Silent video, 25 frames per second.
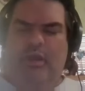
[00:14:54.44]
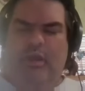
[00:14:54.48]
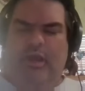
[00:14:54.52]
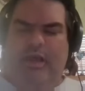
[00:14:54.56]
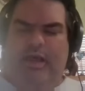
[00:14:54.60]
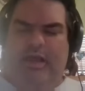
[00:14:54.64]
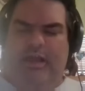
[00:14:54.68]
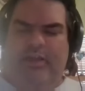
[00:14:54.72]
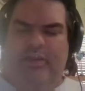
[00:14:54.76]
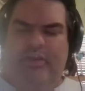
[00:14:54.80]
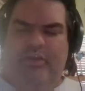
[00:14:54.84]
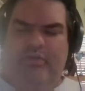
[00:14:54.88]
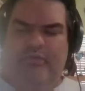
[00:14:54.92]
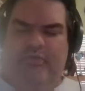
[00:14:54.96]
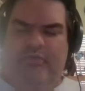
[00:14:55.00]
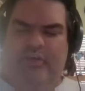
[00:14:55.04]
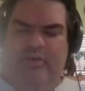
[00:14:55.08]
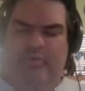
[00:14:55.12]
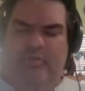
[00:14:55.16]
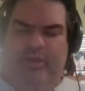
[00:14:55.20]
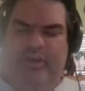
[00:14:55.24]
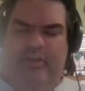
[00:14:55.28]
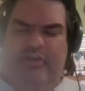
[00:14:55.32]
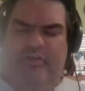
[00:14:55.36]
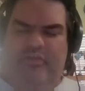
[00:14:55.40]
How do you feel
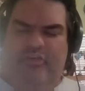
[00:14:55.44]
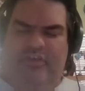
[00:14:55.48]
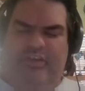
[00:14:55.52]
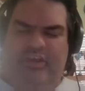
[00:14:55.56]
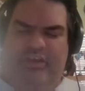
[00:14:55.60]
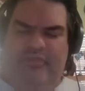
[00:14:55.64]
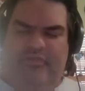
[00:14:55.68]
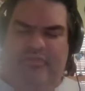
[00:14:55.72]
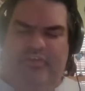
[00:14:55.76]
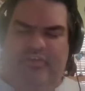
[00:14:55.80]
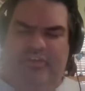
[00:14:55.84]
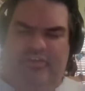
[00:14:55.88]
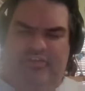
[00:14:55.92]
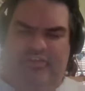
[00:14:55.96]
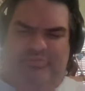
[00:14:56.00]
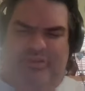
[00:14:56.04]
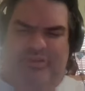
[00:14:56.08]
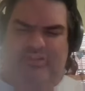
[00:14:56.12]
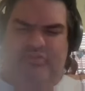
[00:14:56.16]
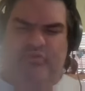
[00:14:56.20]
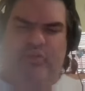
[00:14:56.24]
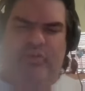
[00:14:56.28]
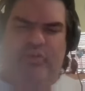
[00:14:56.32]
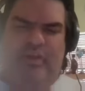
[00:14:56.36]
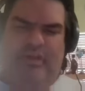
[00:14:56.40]
about your defense,
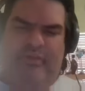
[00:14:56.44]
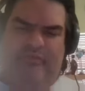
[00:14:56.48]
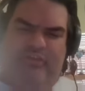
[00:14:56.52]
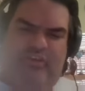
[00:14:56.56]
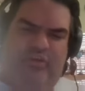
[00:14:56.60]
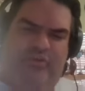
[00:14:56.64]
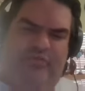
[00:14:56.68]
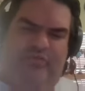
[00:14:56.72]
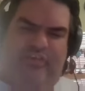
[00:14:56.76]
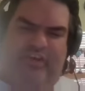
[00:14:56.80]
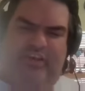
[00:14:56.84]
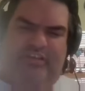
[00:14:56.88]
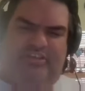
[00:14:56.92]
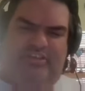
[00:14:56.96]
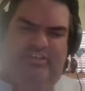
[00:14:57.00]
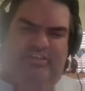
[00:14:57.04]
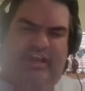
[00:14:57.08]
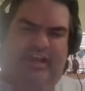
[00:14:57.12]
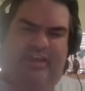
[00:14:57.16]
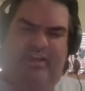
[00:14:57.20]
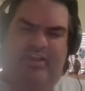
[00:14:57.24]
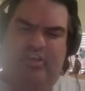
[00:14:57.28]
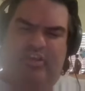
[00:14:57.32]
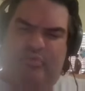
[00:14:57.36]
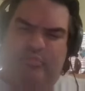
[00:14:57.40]
especially when you have new faces?
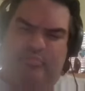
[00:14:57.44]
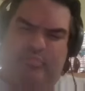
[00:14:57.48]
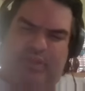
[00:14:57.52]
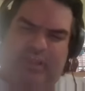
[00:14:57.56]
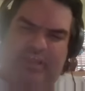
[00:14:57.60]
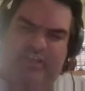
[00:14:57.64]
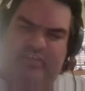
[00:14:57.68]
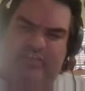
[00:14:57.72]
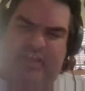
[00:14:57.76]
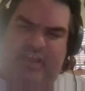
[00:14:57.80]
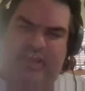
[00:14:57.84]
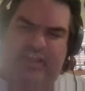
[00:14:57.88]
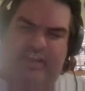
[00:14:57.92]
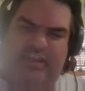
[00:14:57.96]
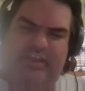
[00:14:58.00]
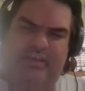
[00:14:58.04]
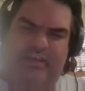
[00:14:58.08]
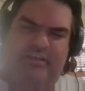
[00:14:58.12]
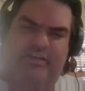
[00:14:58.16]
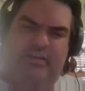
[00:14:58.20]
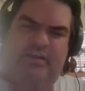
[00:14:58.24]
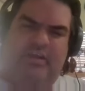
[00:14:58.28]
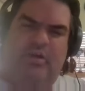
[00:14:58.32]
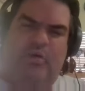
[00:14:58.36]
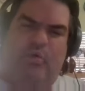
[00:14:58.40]
How do you blend that
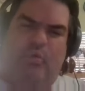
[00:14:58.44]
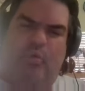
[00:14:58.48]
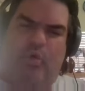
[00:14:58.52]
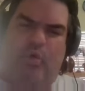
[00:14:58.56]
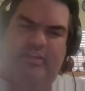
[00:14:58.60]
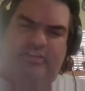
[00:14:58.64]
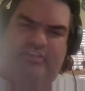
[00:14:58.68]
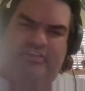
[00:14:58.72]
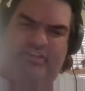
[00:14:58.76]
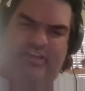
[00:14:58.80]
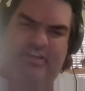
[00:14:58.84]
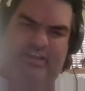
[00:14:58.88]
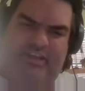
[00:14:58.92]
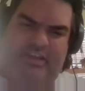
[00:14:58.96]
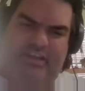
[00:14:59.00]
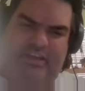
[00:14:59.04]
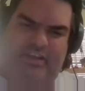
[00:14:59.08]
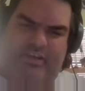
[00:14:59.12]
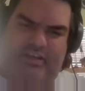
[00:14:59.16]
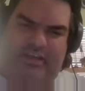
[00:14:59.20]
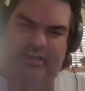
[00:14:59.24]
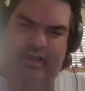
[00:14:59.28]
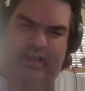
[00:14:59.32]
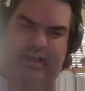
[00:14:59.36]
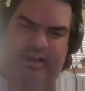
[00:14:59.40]
in? What's the key
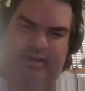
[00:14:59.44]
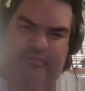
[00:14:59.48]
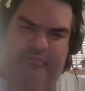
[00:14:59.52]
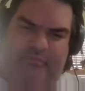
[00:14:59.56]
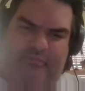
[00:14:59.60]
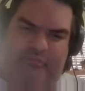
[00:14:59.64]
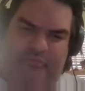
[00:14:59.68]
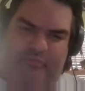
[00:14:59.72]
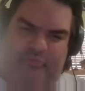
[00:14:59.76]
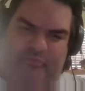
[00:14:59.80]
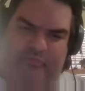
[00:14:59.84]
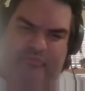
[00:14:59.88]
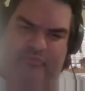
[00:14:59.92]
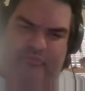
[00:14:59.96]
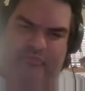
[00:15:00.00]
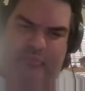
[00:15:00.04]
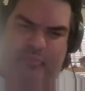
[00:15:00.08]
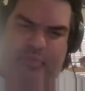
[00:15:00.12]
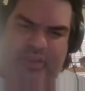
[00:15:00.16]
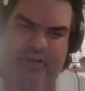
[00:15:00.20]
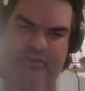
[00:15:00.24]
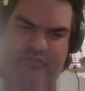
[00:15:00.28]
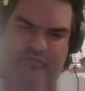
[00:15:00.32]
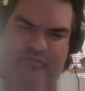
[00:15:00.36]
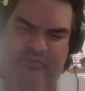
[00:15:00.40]
to kind of
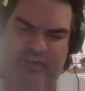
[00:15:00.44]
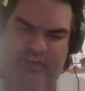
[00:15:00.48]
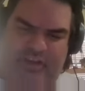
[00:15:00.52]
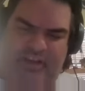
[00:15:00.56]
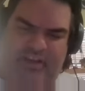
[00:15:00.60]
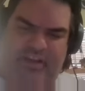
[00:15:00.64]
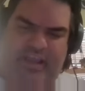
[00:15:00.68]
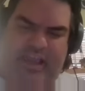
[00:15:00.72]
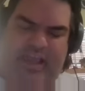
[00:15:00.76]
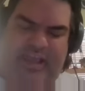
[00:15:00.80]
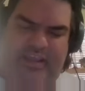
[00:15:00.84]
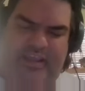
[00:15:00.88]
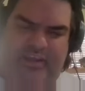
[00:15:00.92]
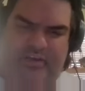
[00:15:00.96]
fitting that